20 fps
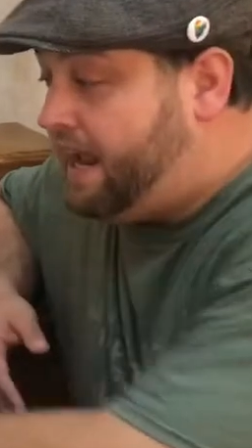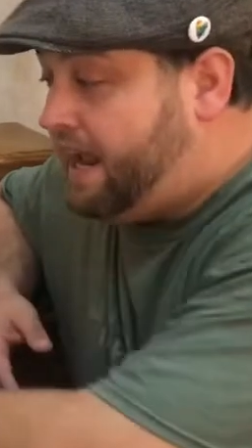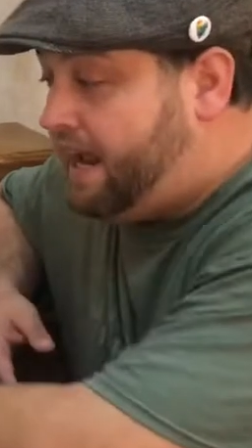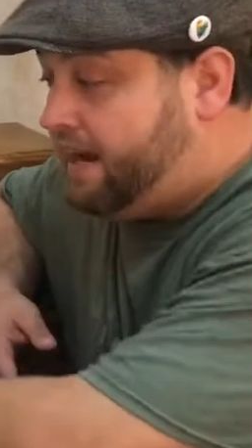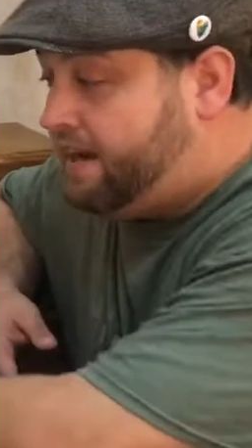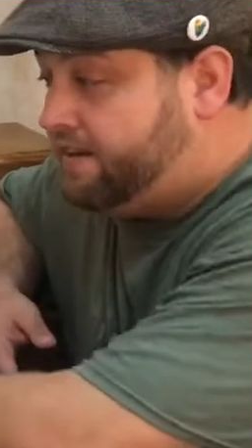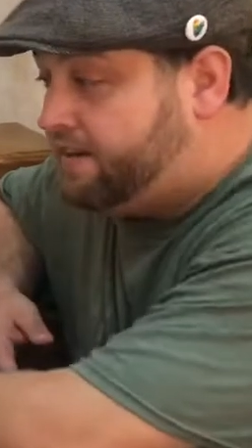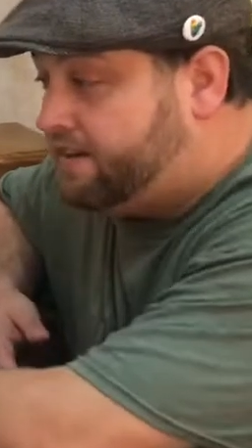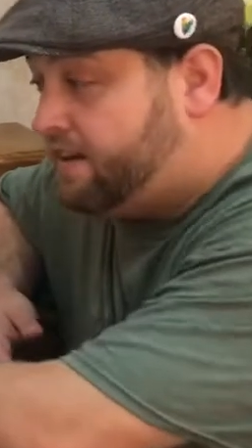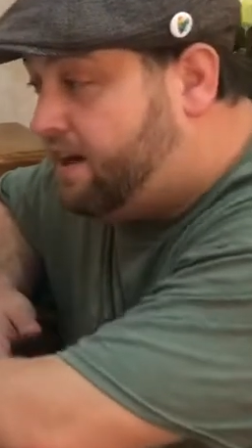
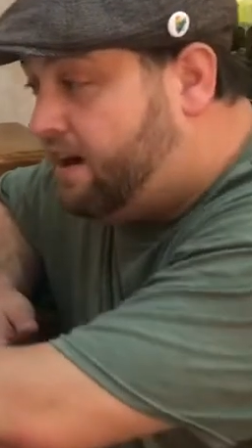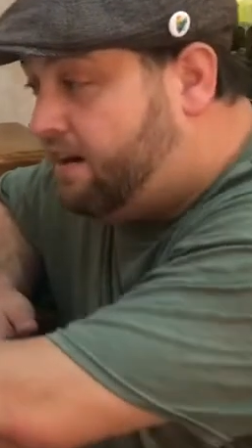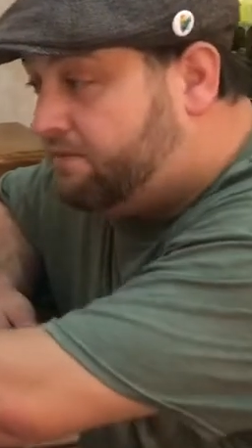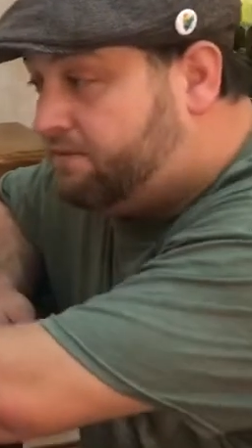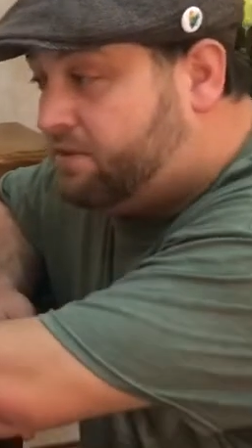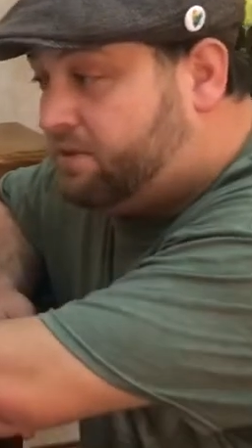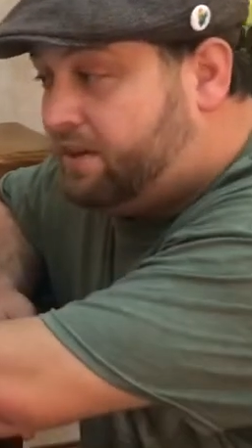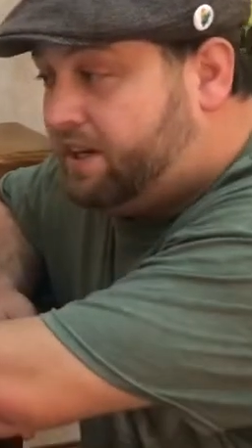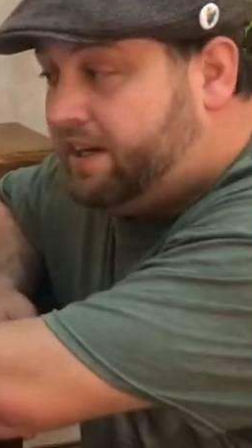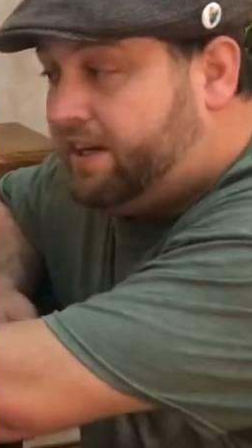and
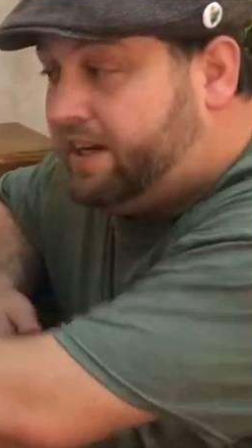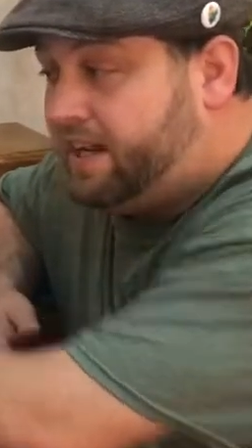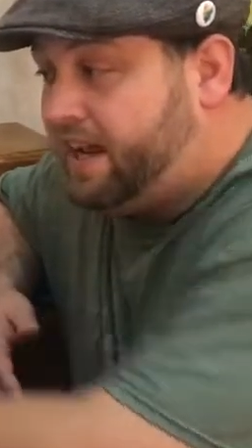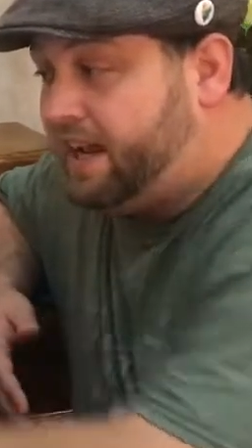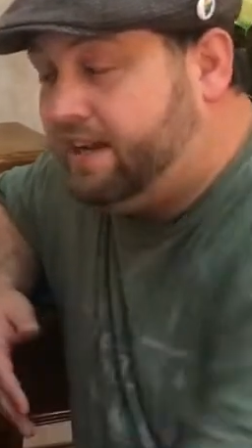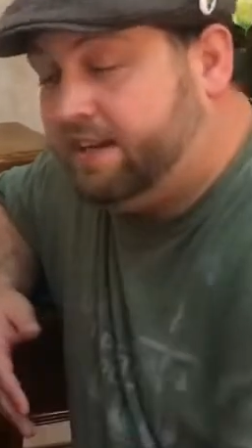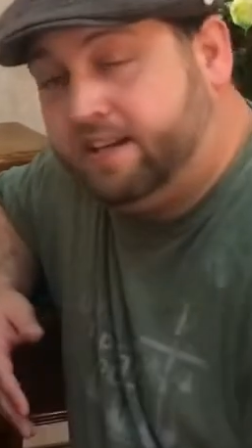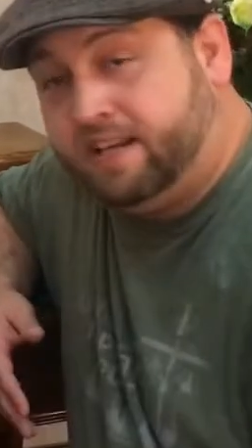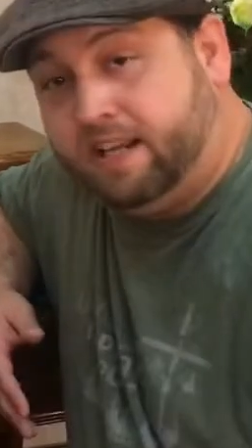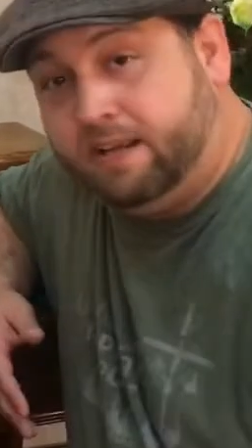covering
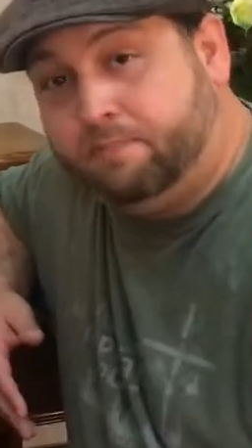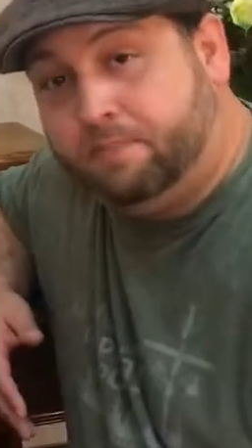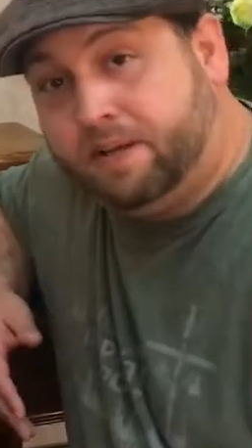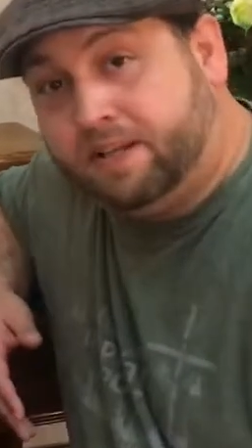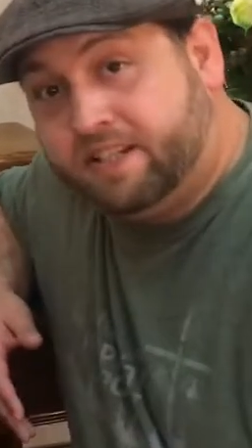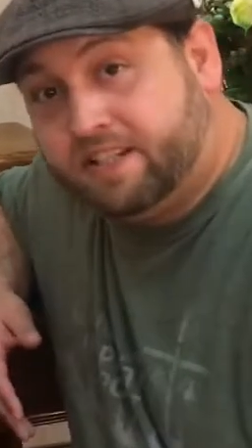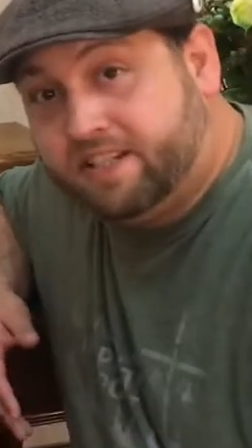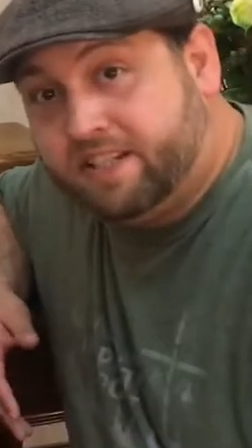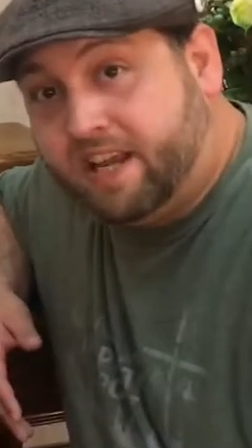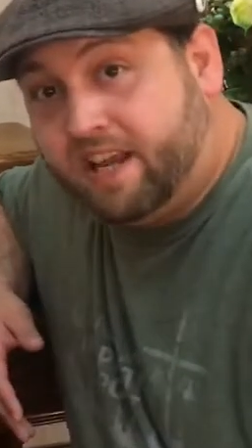and keeping
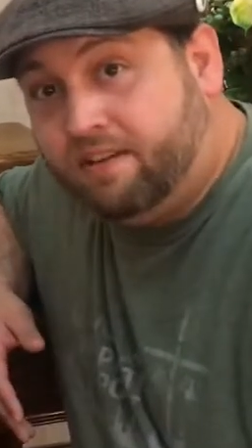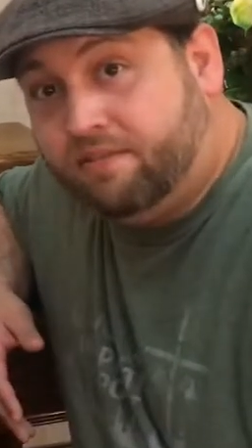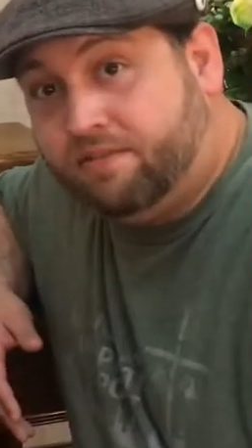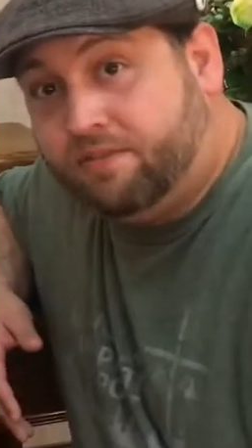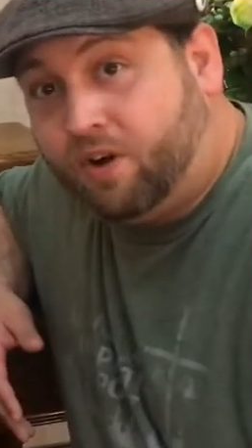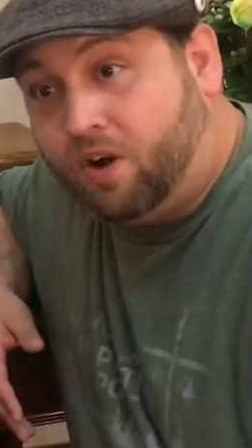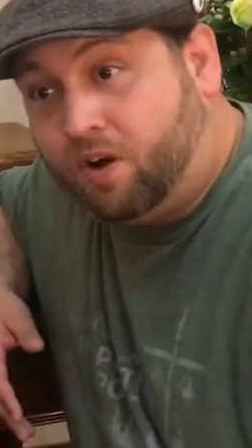safe